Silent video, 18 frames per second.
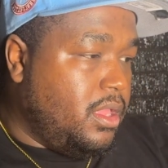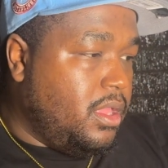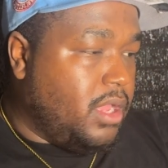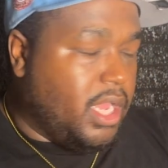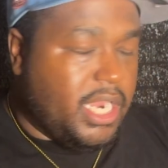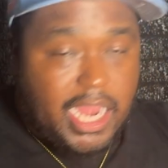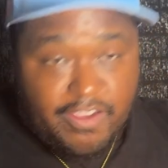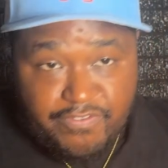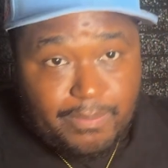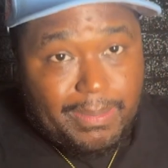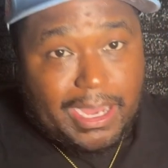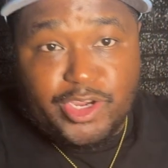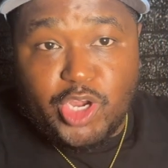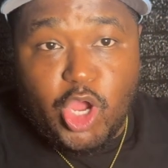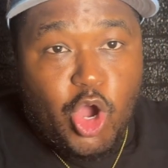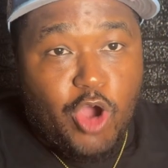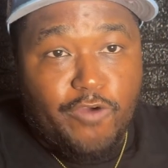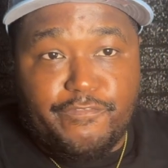Enough about
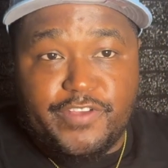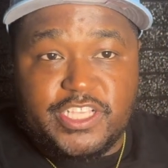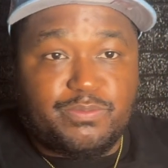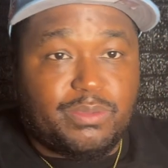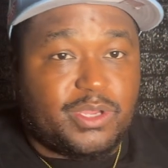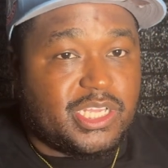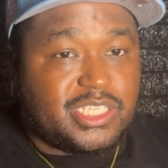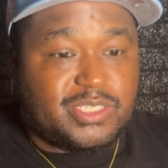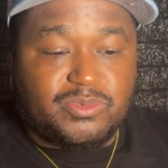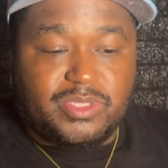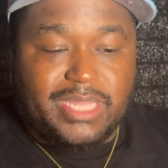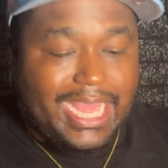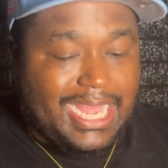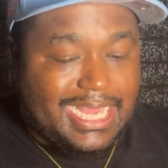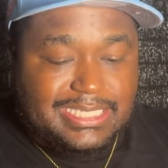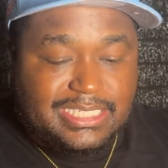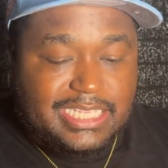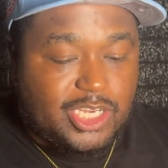the offense, because like
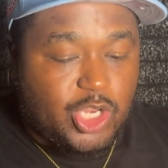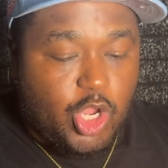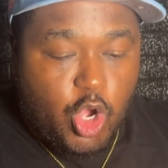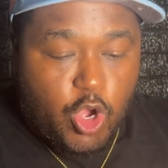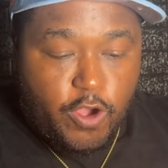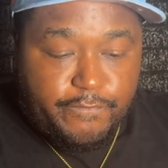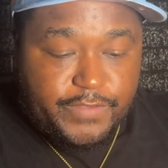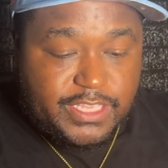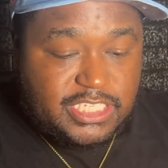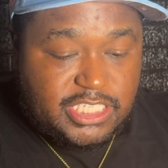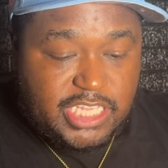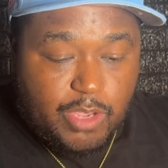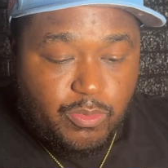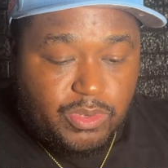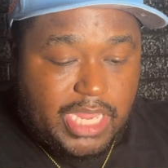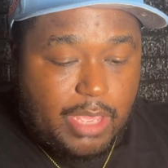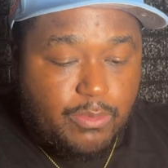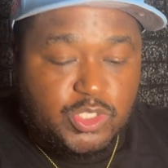I said, the offense did
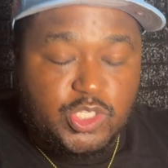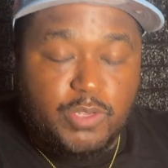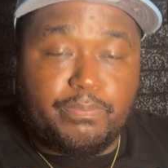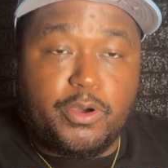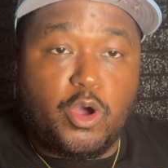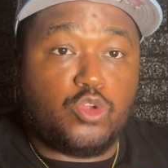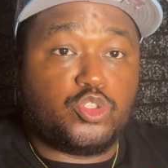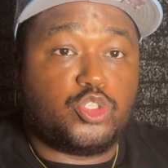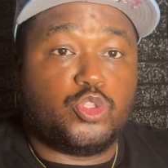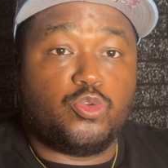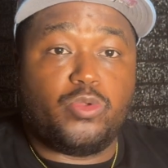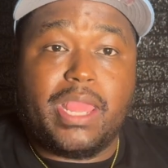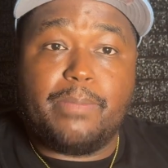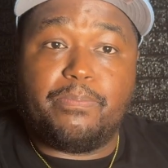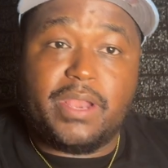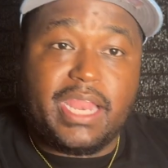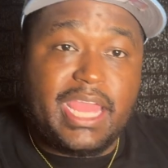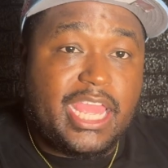what they were supposed to do. They
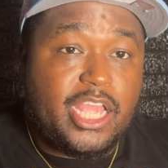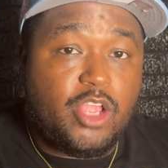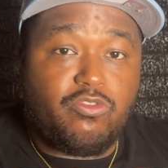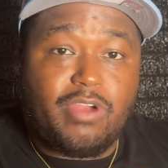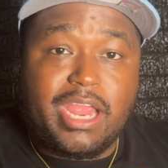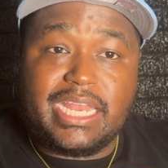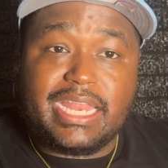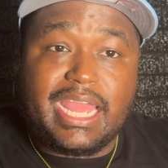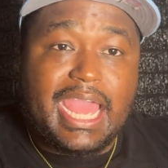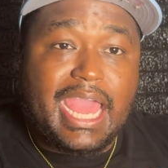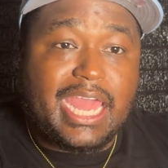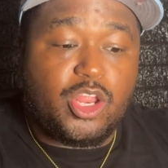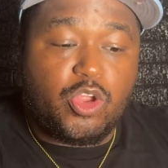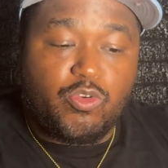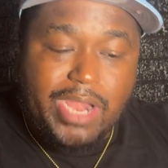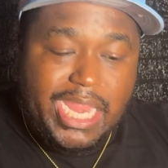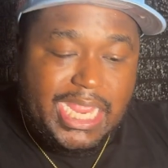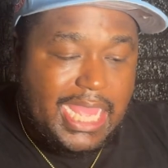played great. They had a
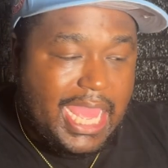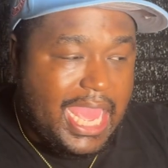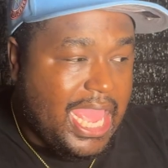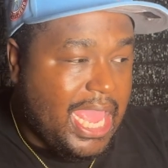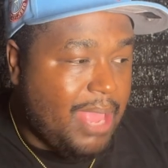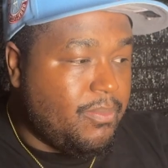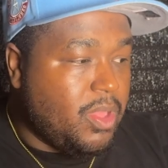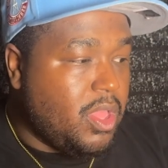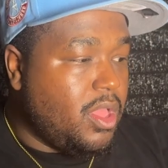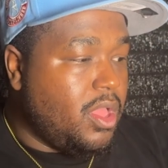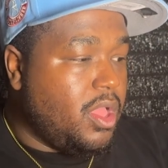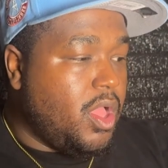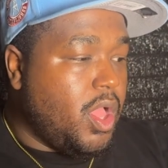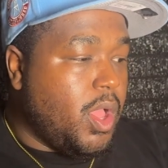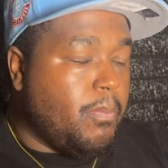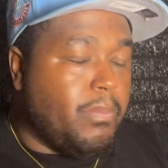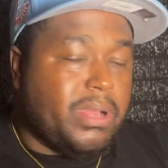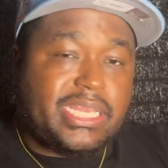great game.
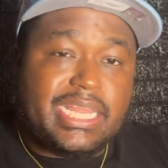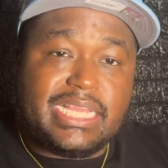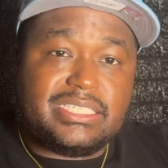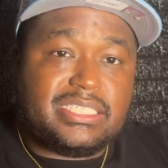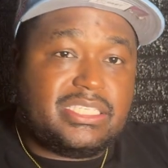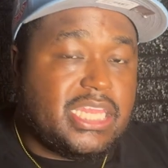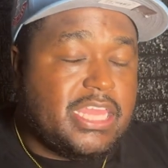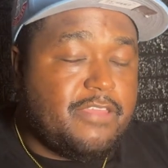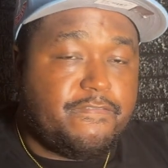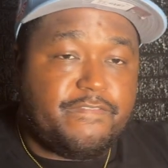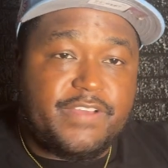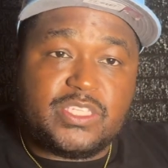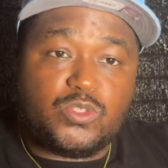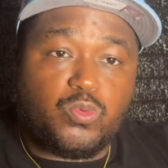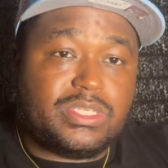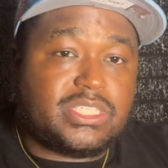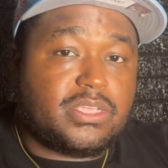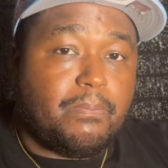But this defense
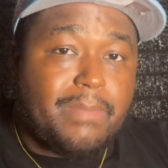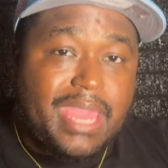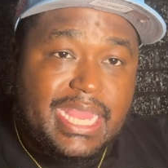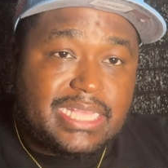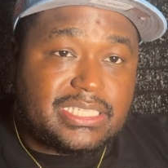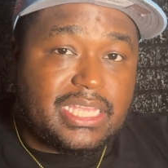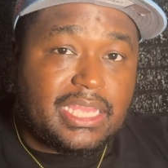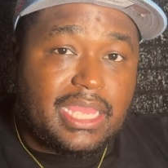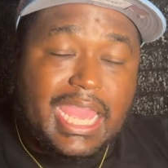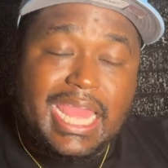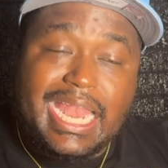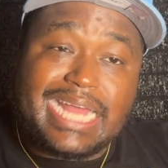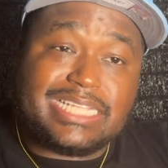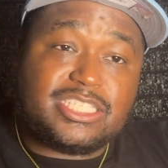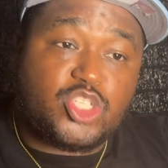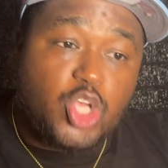was amazing. And I